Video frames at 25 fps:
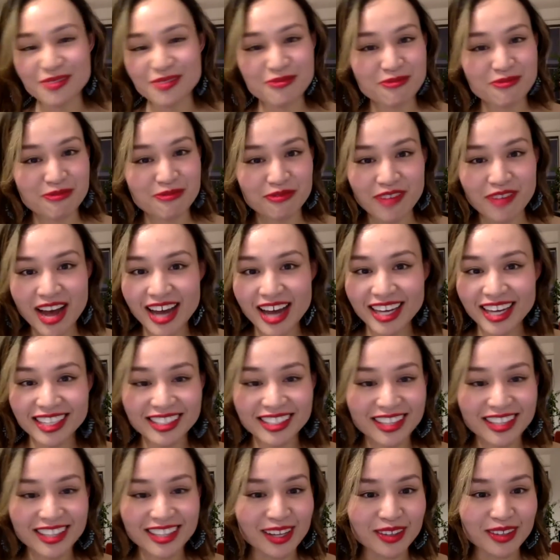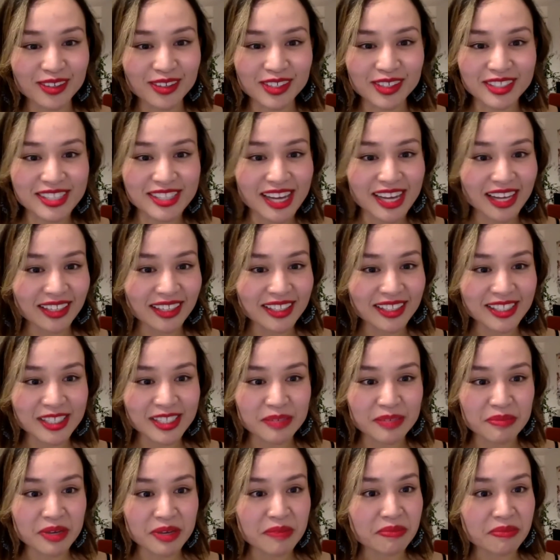Find other talented
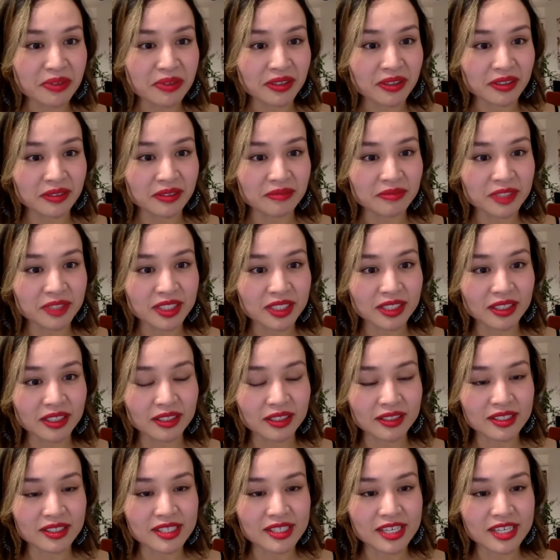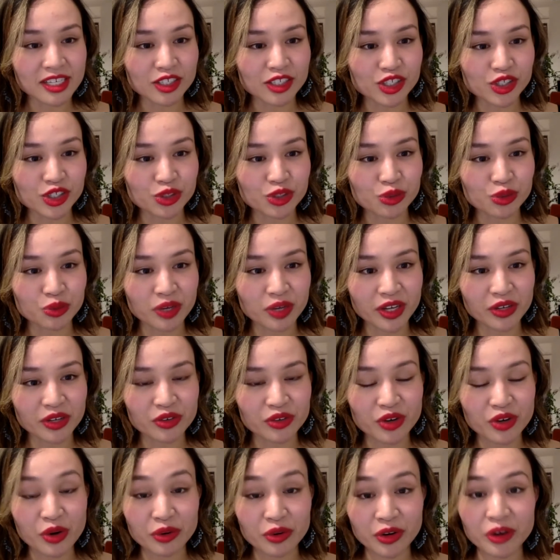people to teach you what you
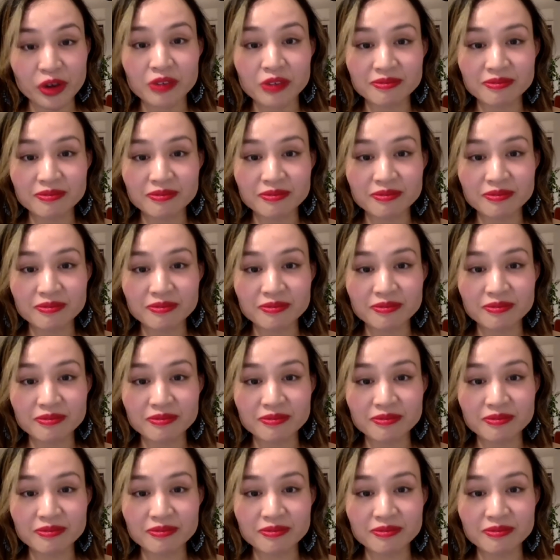don't know.